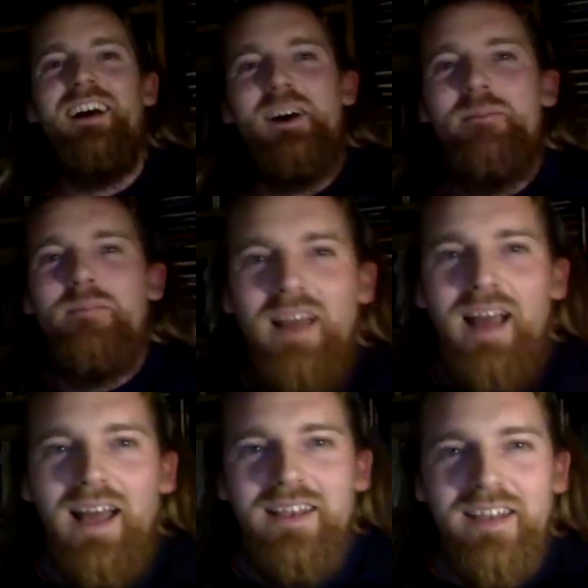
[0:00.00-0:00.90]
um,
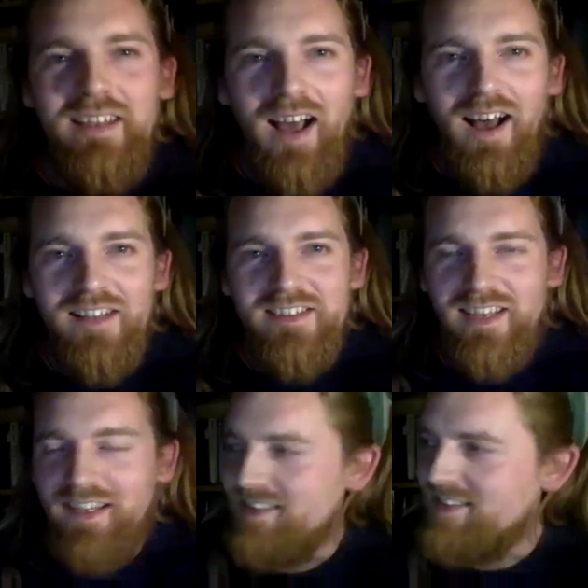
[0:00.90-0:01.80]
and in the hard
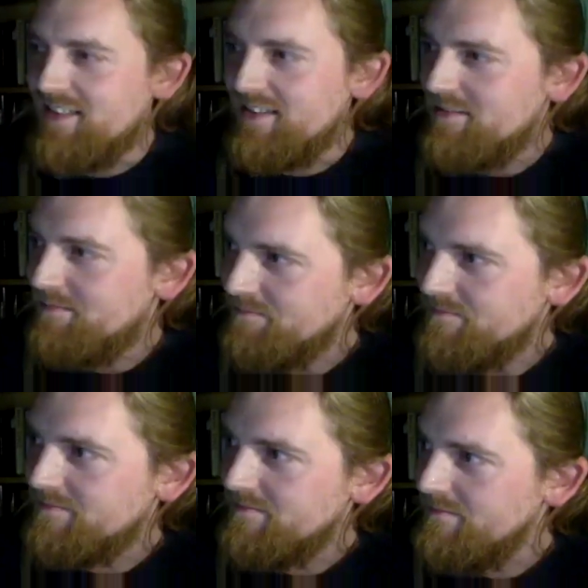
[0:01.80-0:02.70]
sciences,
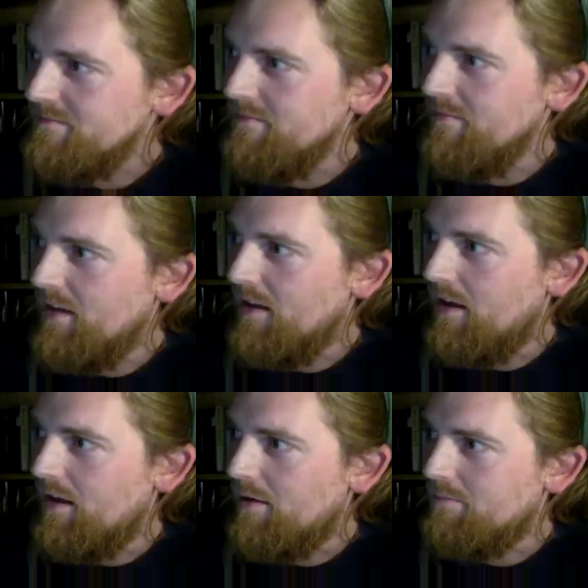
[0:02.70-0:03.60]

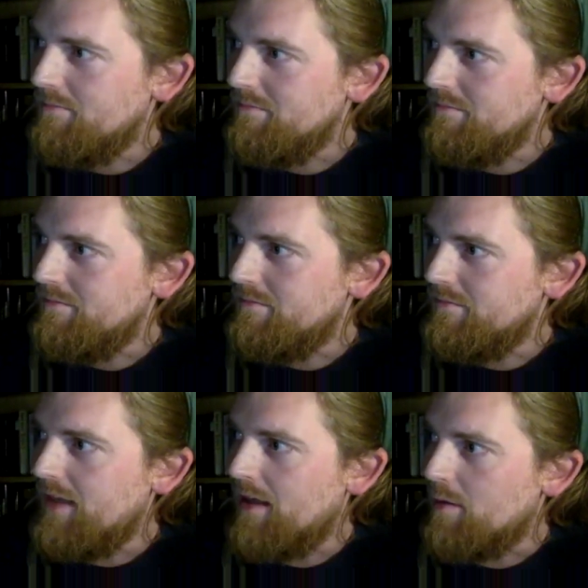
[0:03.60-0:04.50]
um,
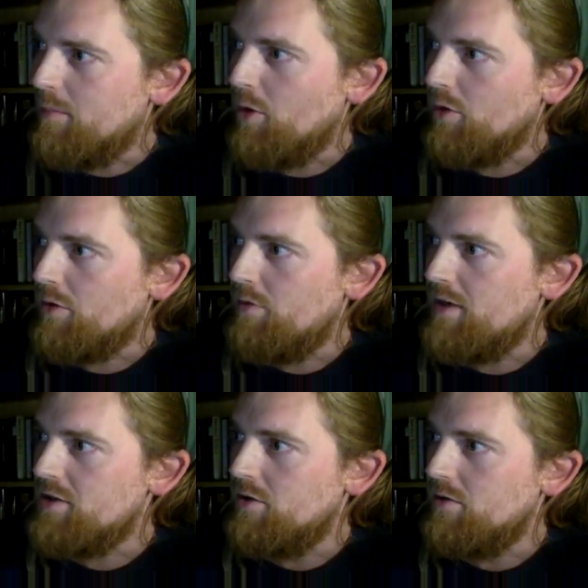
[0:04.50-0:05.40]
yeah, the boggle
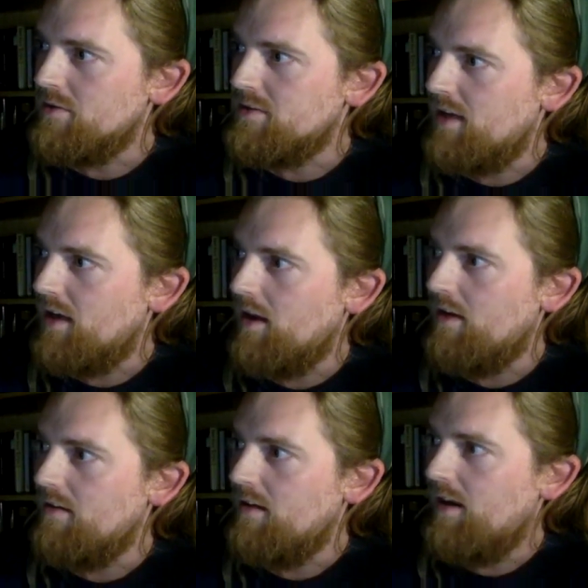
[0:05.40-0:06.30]
thresholds
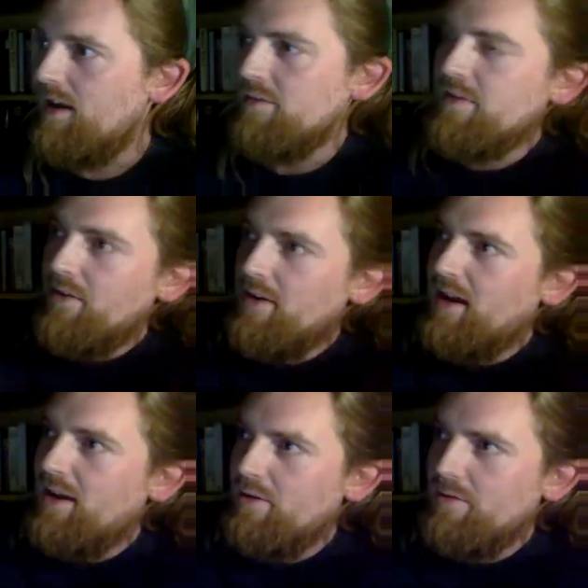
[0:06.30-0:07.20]
are either very
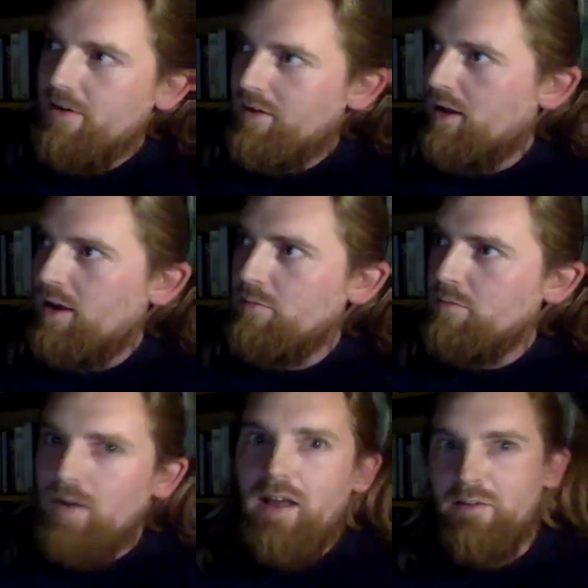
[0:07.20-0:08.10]
high or very low
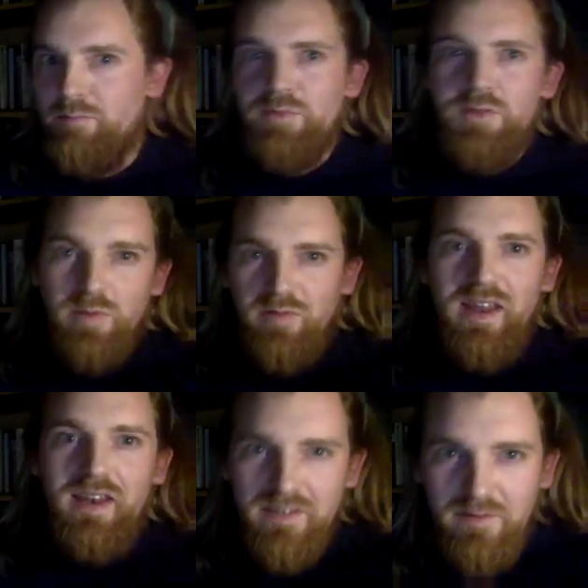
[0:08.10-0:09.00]
uh, to
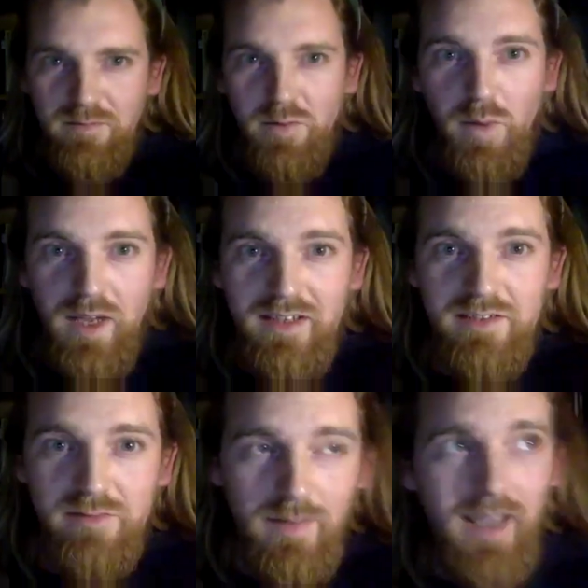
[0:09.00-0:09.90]
prevent the
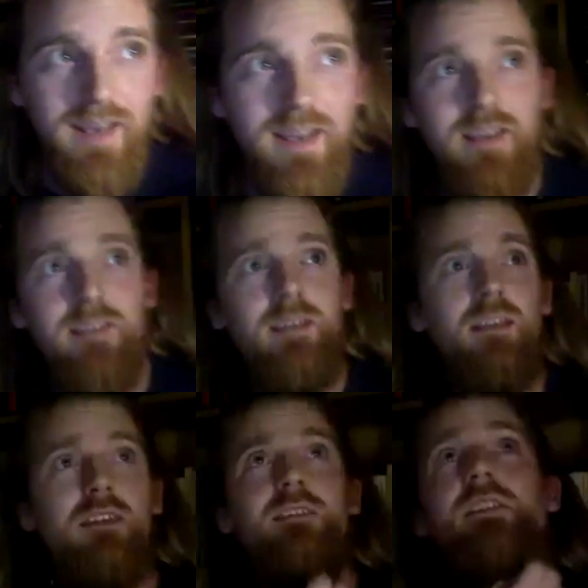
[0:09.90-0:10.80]
weirdness from getting in.
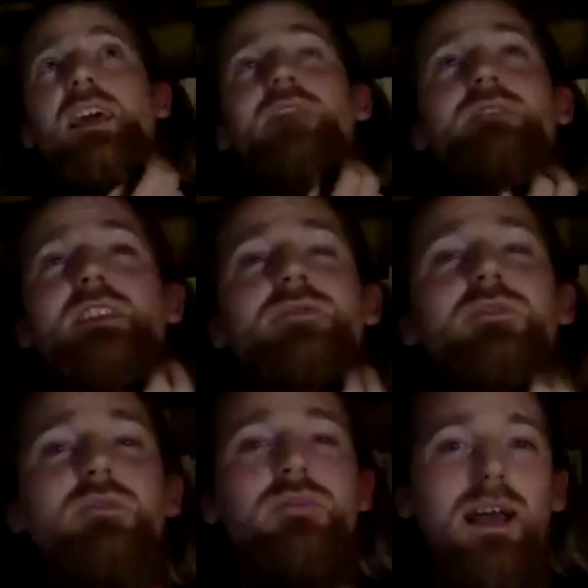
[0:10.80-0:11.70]
Mm. So they hmm. have
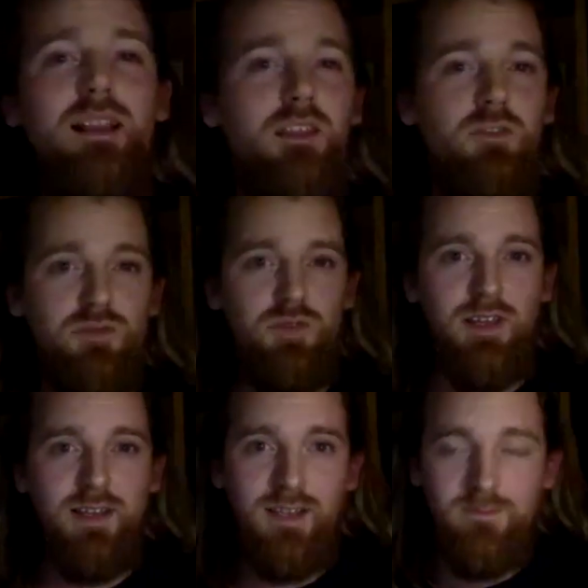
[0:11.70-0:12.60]
different values,
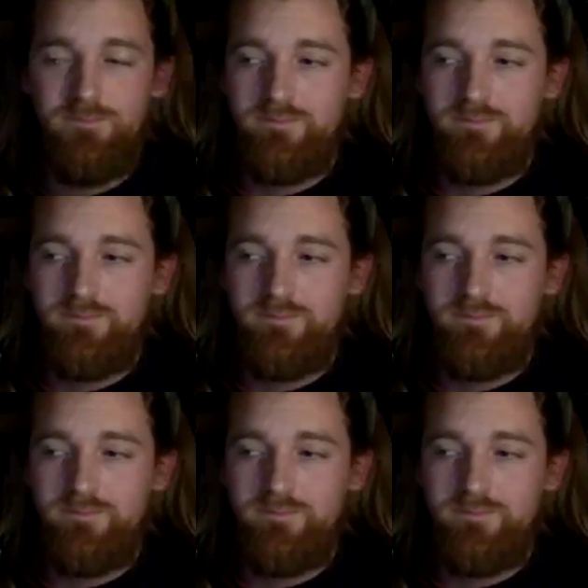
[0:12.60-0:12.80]
really.